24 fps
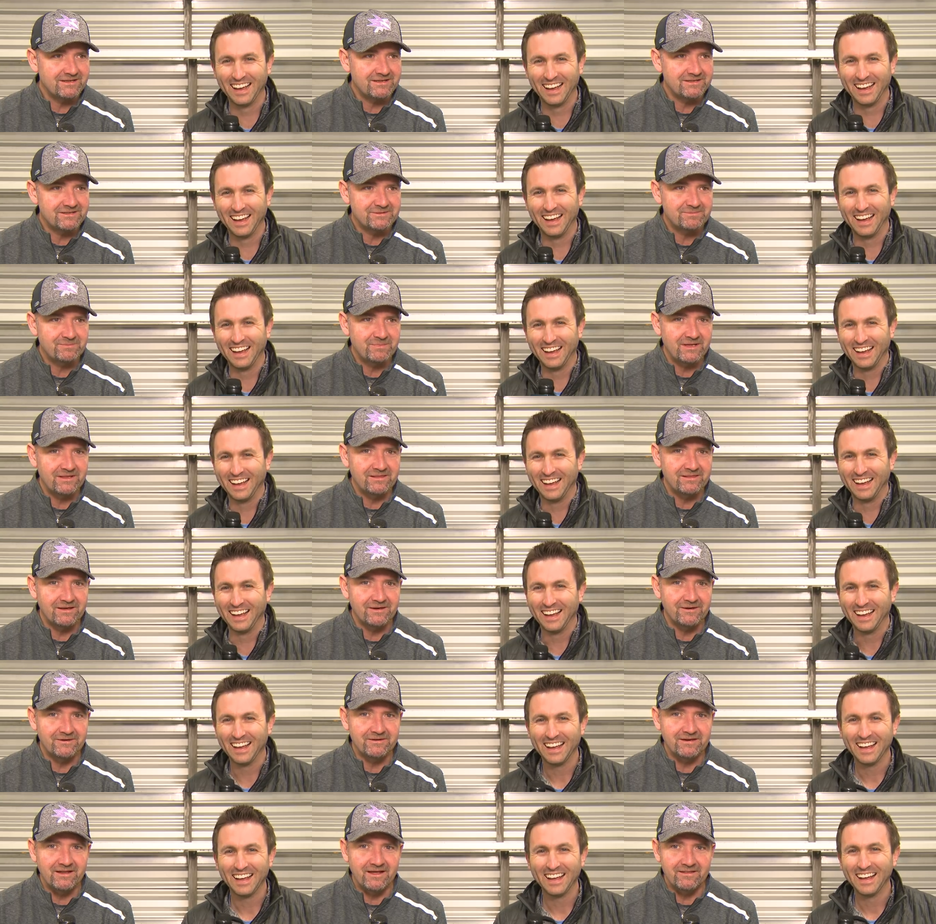Speaker 1: he's been
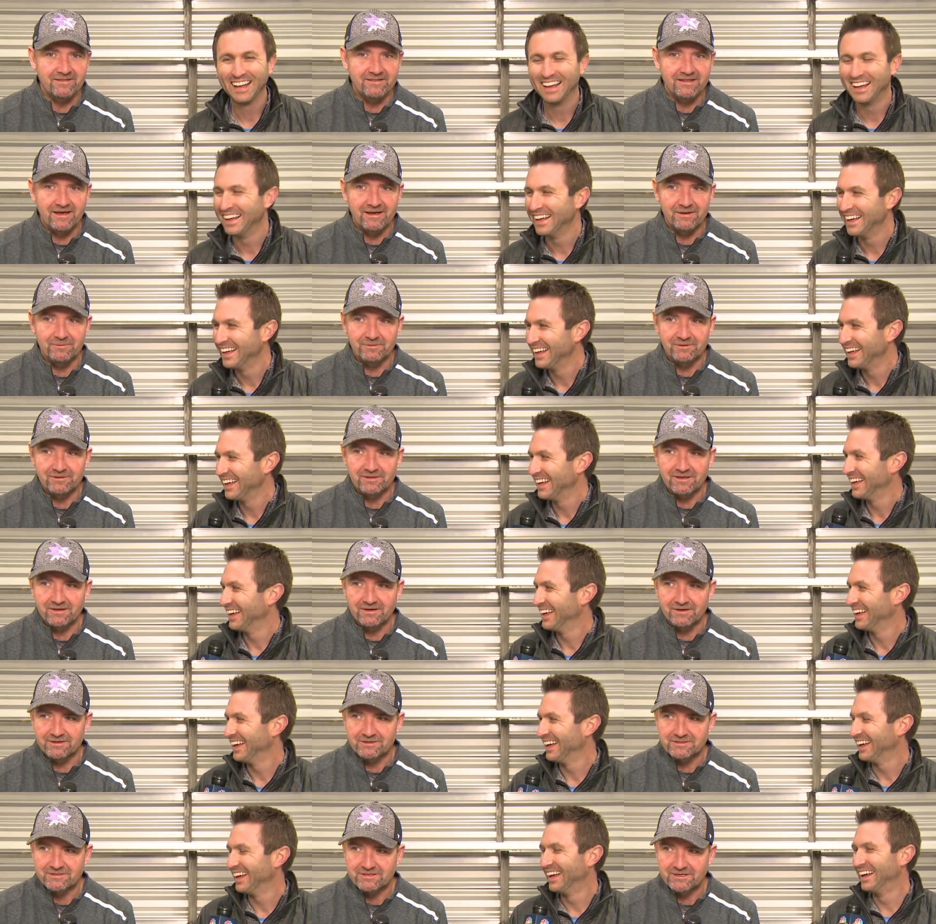there, done that with the
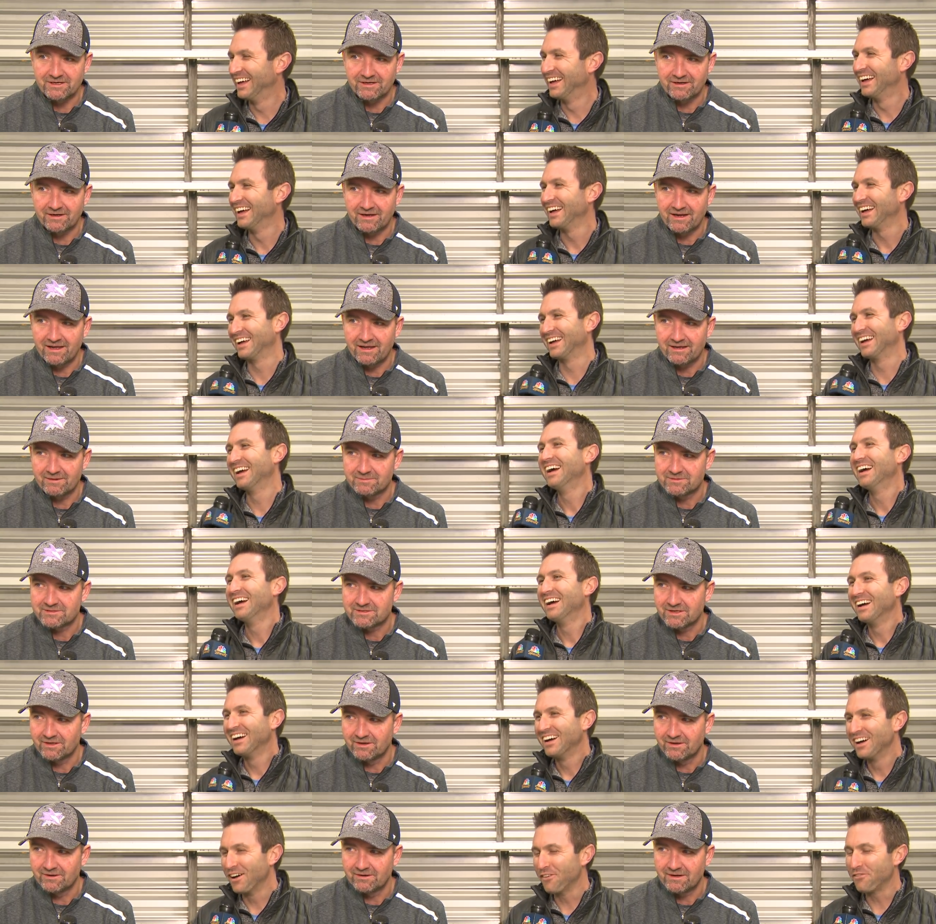all-star game.
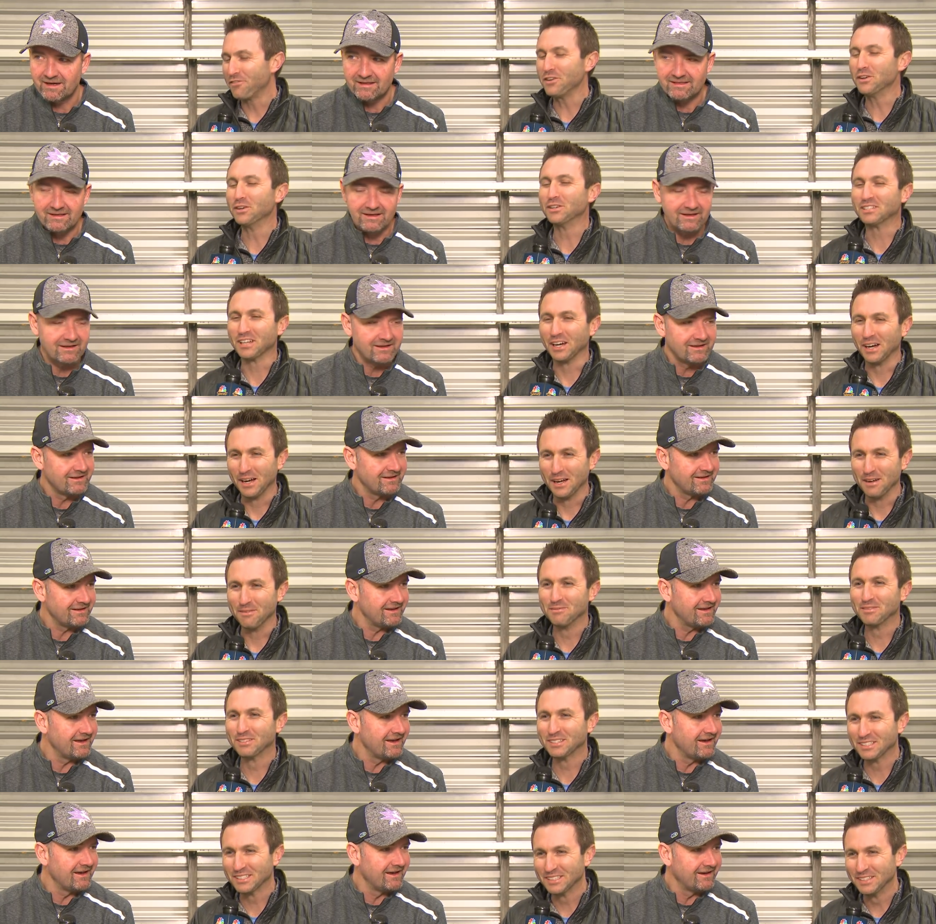
Speaker 2: So a few times.
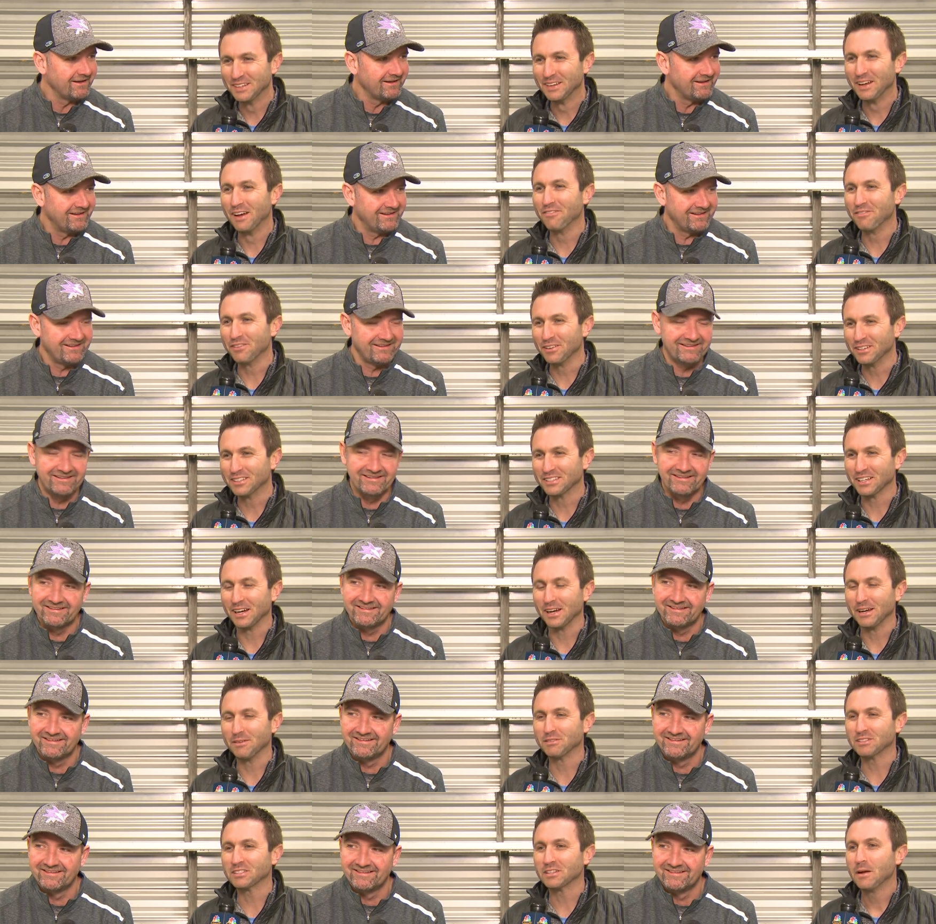Yeah, a few
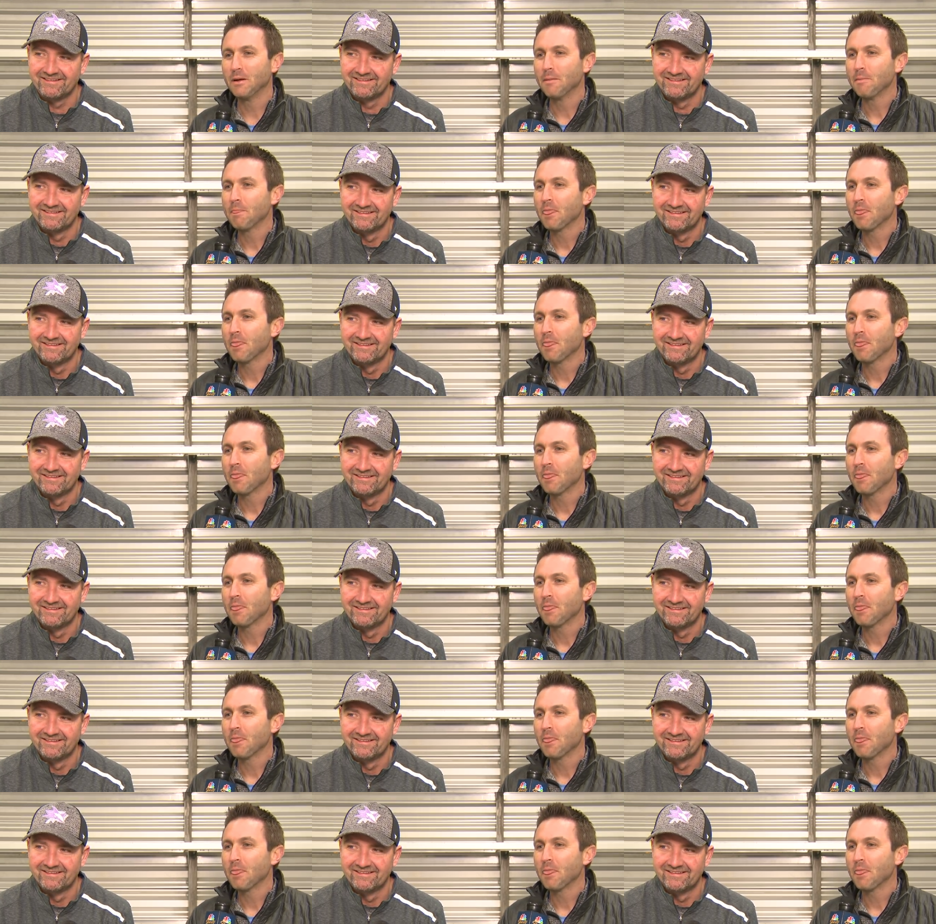times.